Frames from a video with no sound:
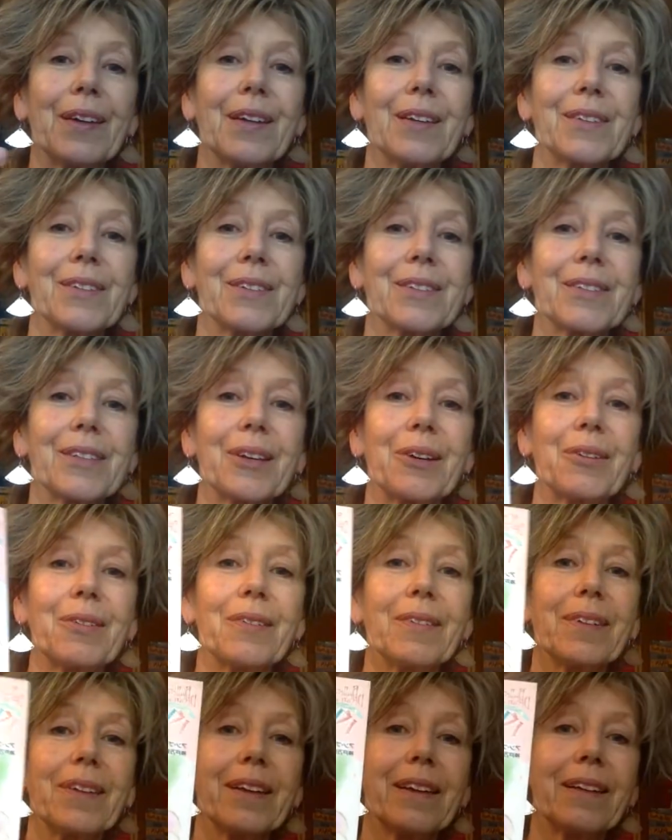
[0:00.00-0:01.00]
So
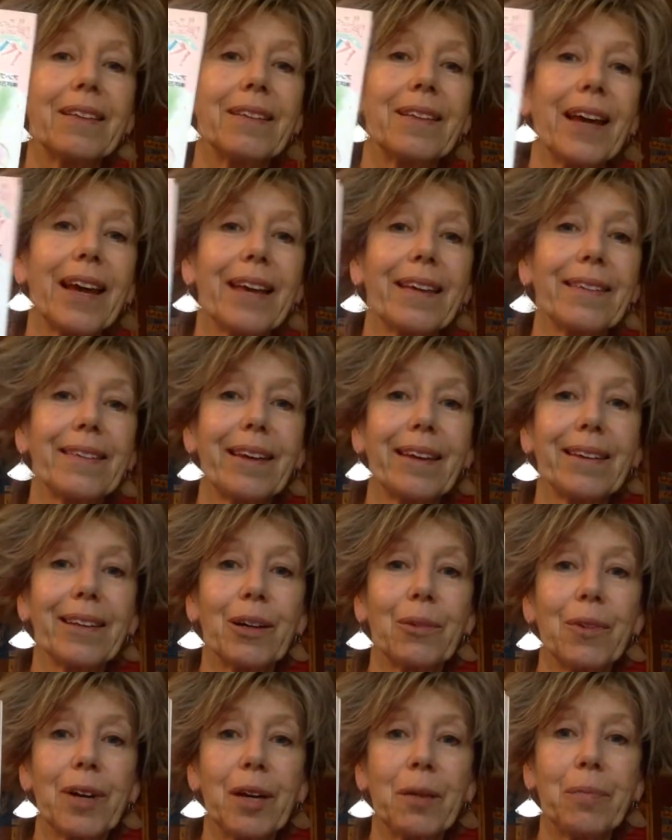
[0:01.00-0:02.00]
they think
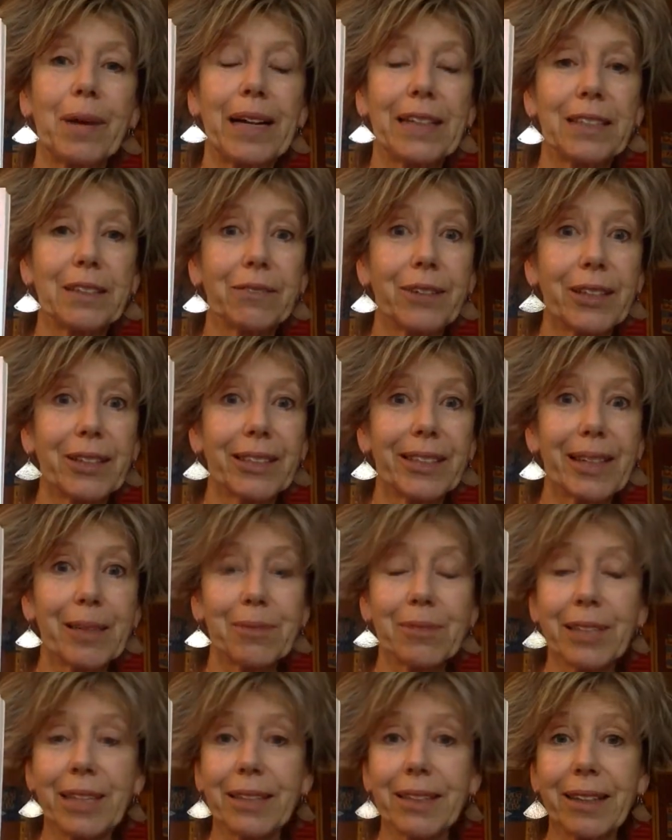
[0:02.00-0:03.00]
that we're back to front and
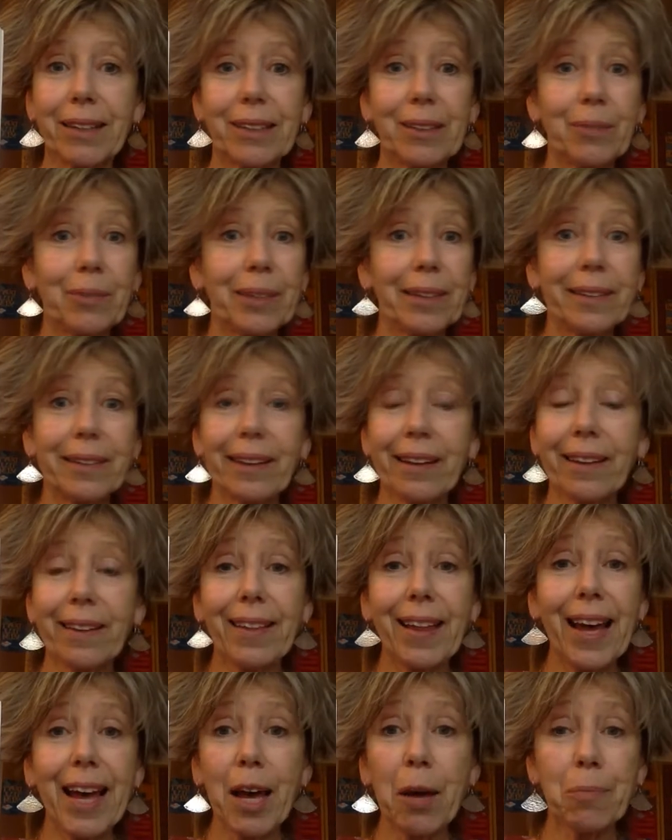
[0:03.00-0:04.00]
upside down, and we think
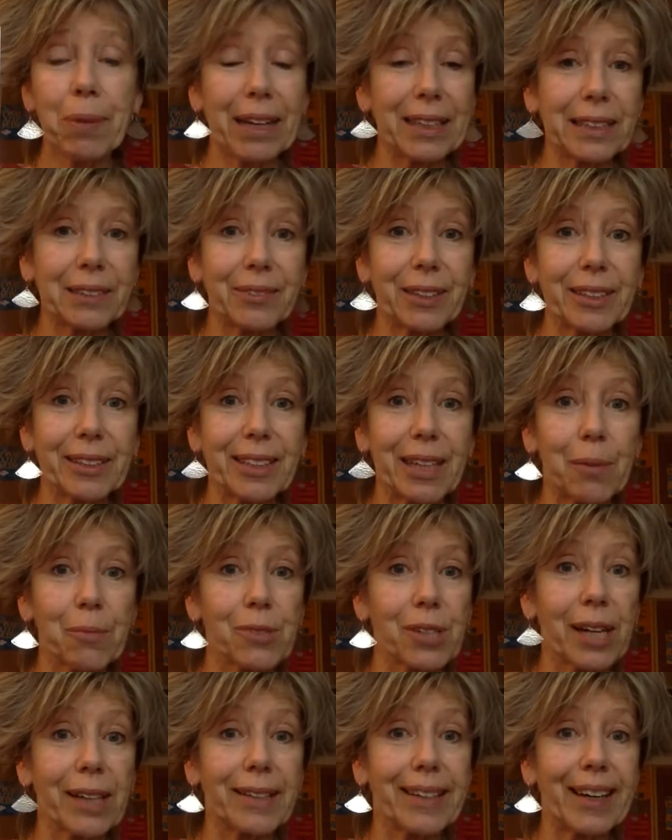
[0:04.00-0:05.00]
they're back to front and
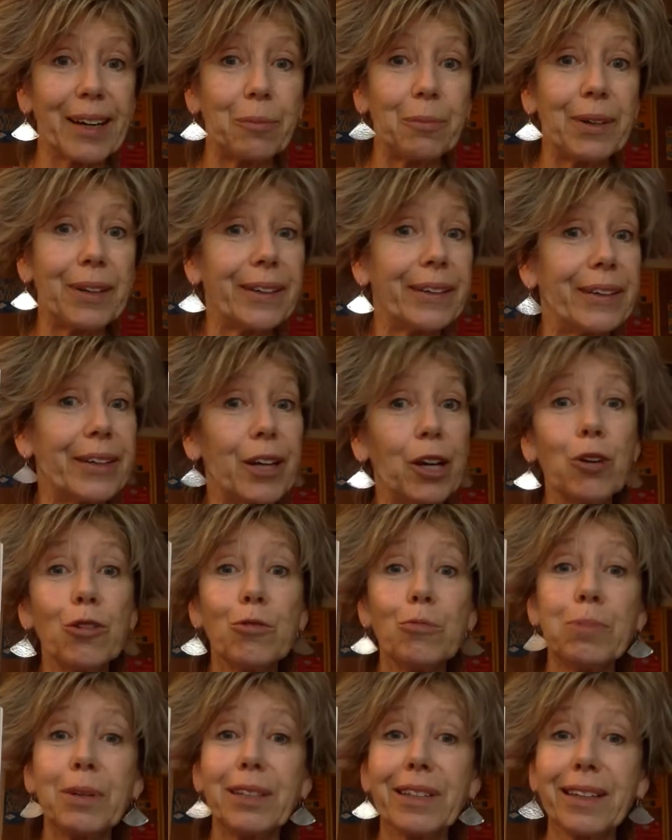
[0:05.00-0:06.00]
upside down, but
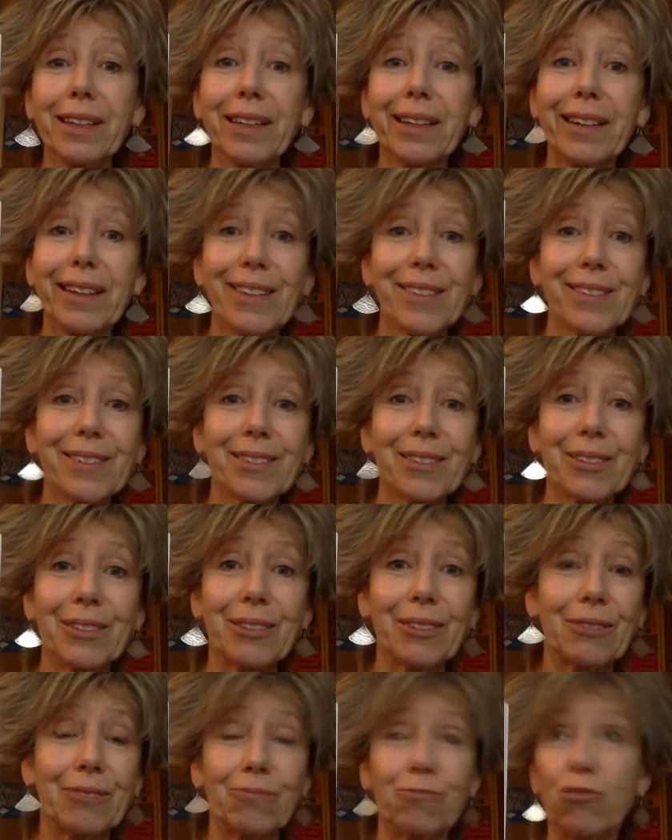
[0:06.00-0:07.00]
nobody is
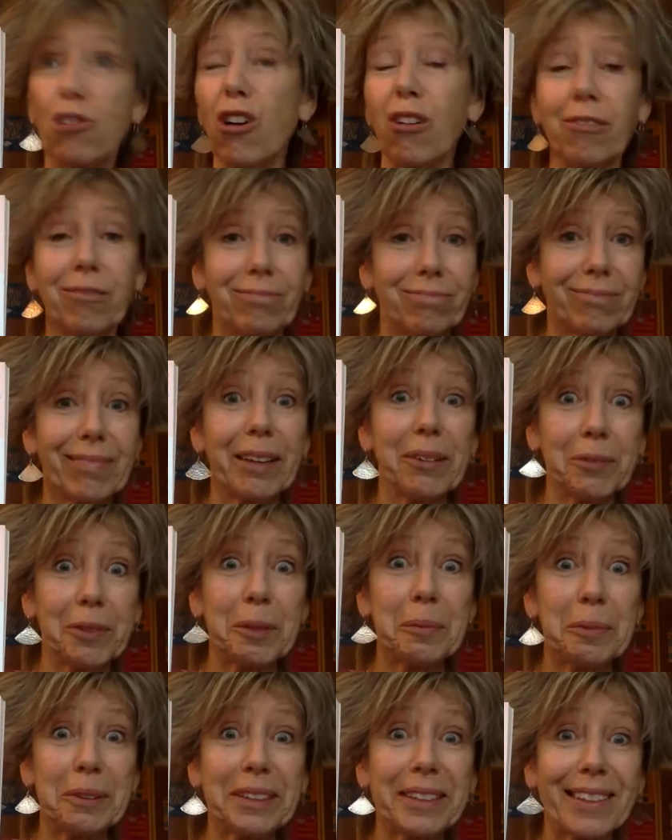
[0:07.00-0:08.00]
wrong.
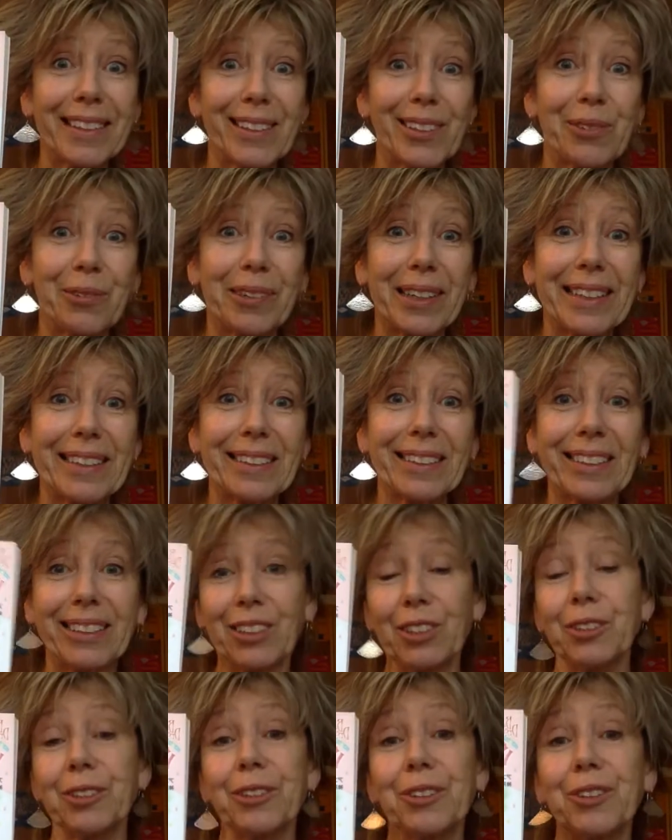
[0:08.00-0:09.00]
Everybody is right,
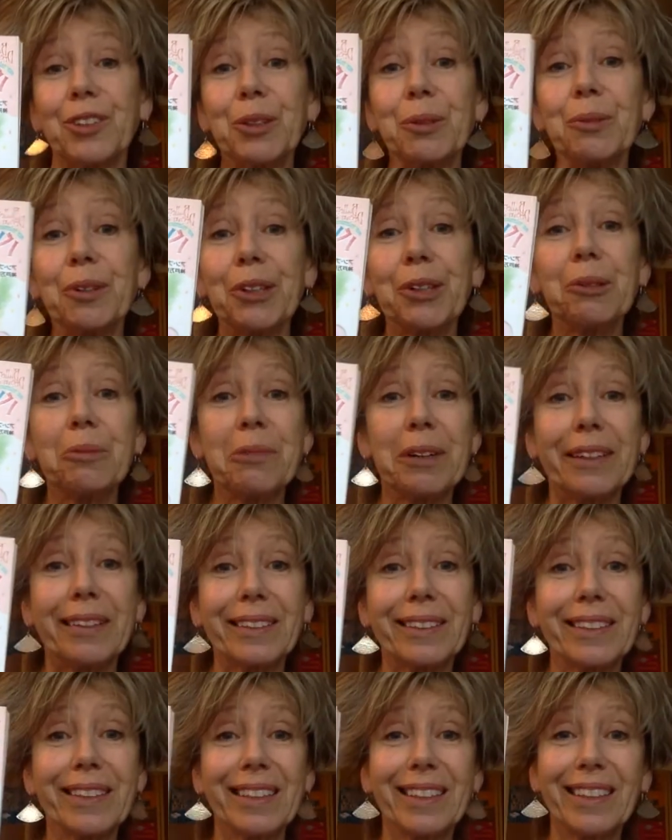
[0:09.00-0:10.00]
because you can do what you
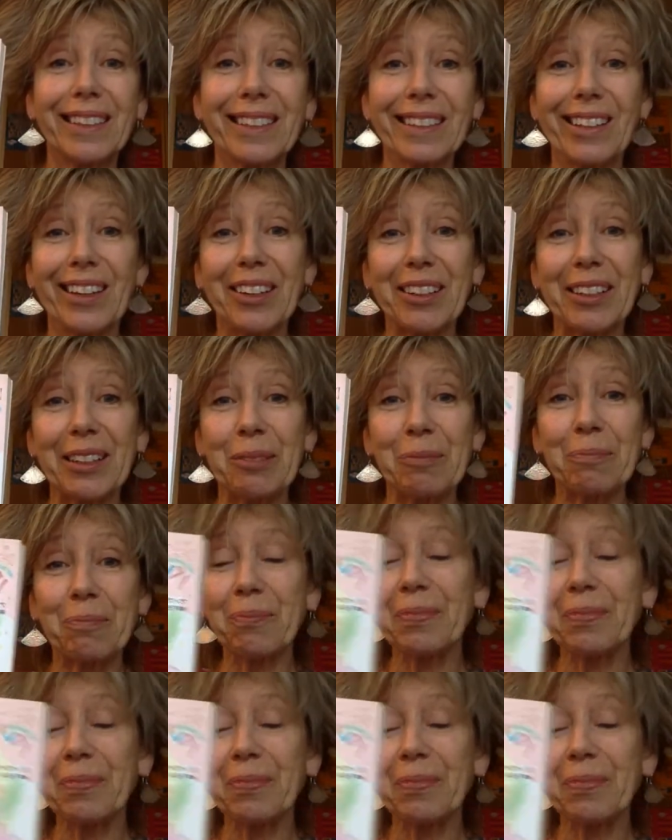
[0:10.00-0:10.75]
want, can't you?